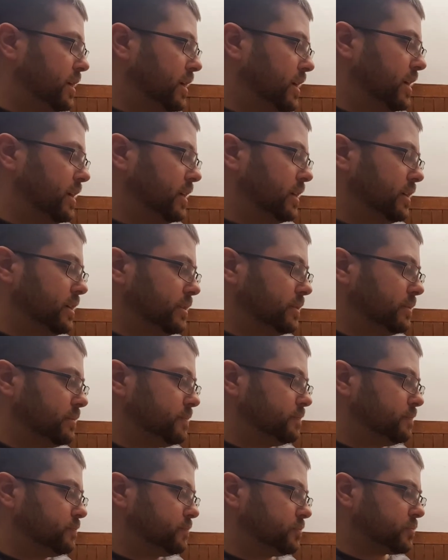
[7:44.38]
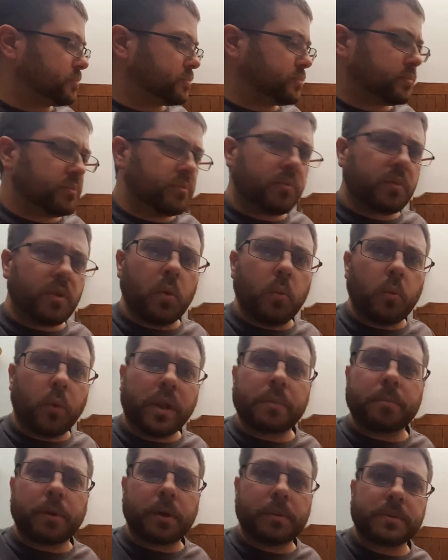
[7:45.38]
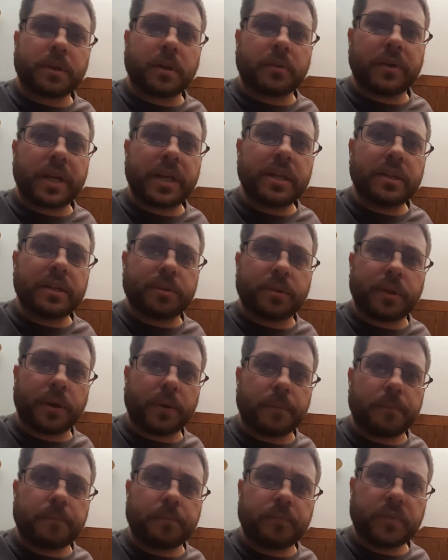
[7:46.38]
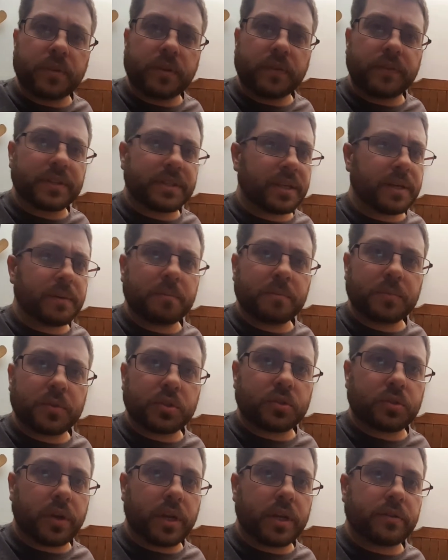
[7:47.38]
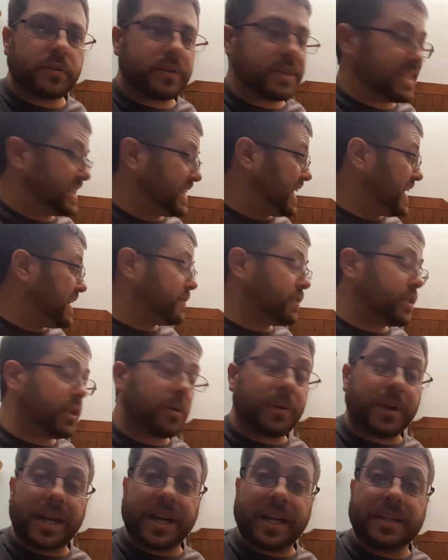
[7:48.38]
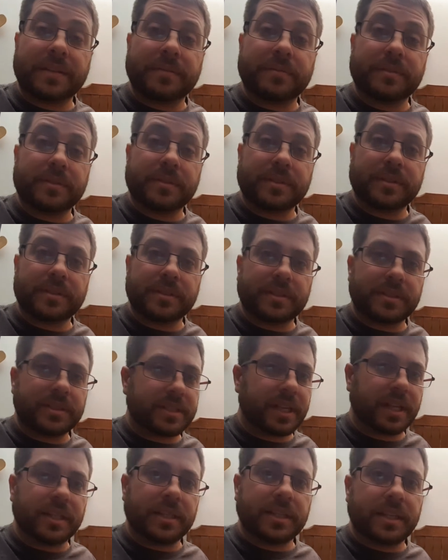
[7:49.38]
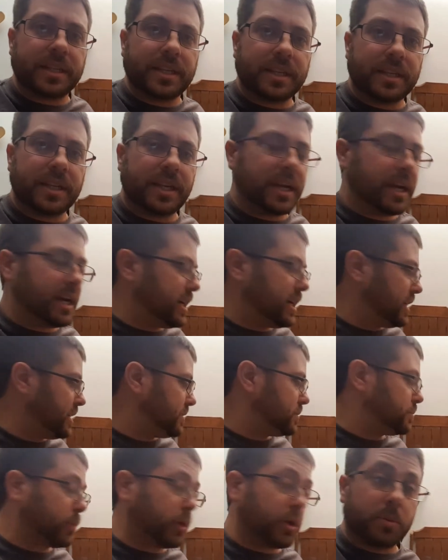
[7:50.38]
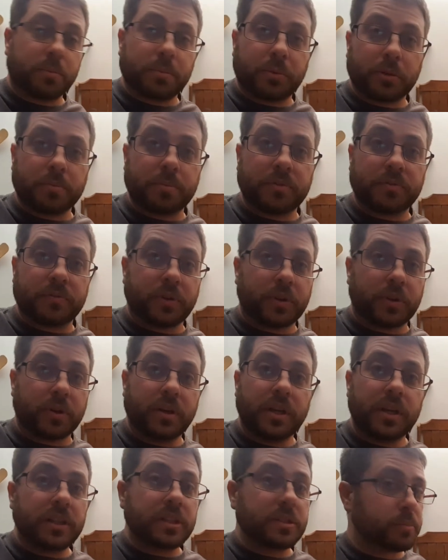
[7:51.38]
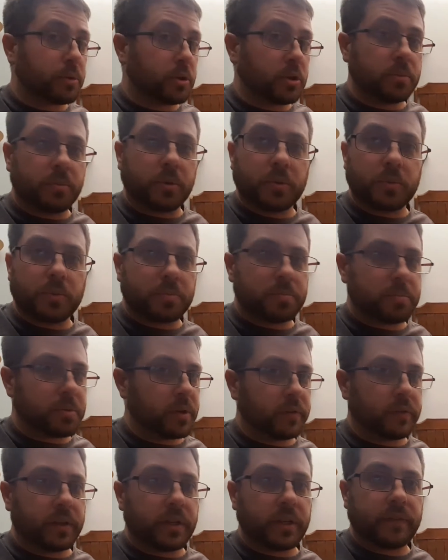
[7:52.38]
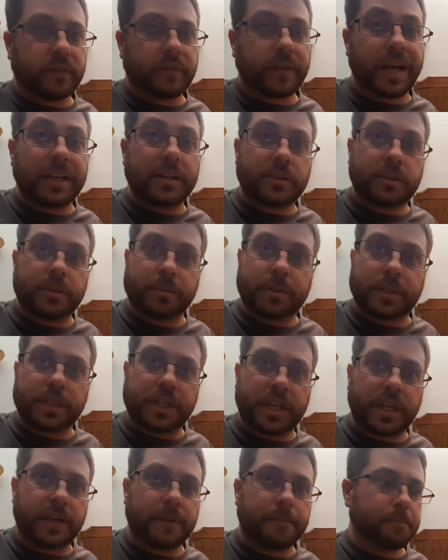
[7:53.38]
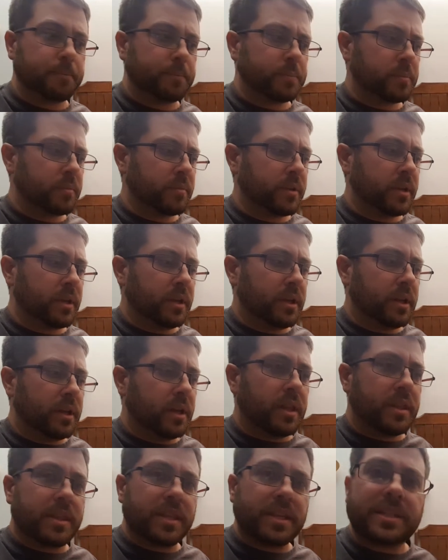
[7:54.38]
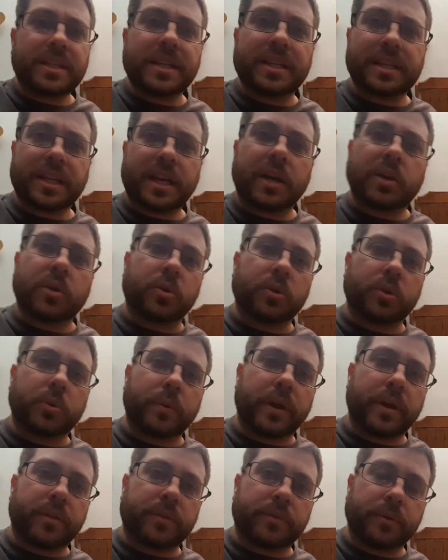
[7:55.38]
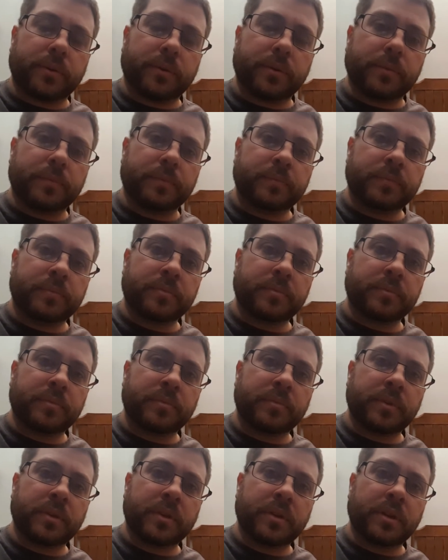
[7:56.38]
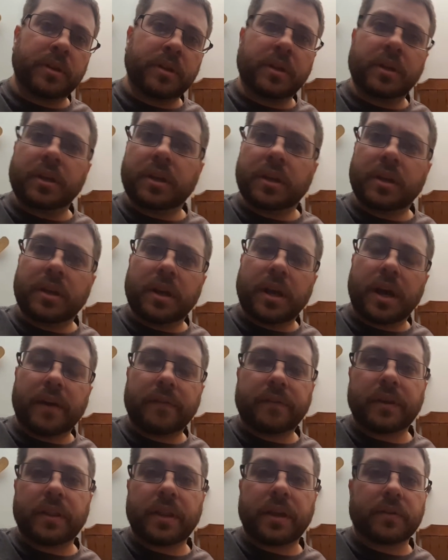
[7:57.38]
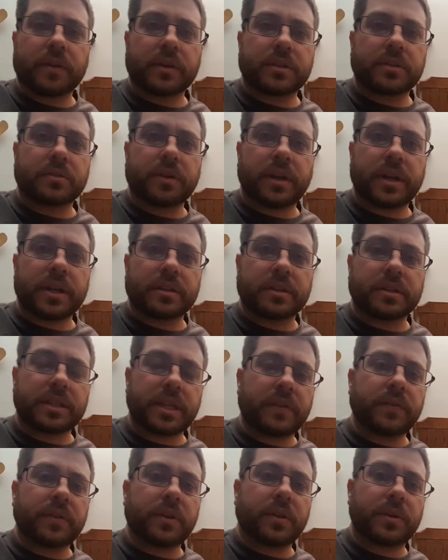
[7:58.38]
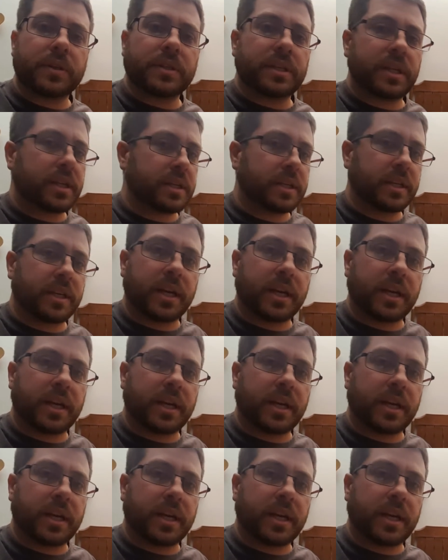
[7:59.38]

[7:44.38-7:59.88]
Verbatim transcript: One of the problems I ran into, though, for some strange reason, even though I had done the spoil board before, spoil board was perfectly flat to the machine, this didn't cut all the way through. I find that really strange, because even though I'd set it to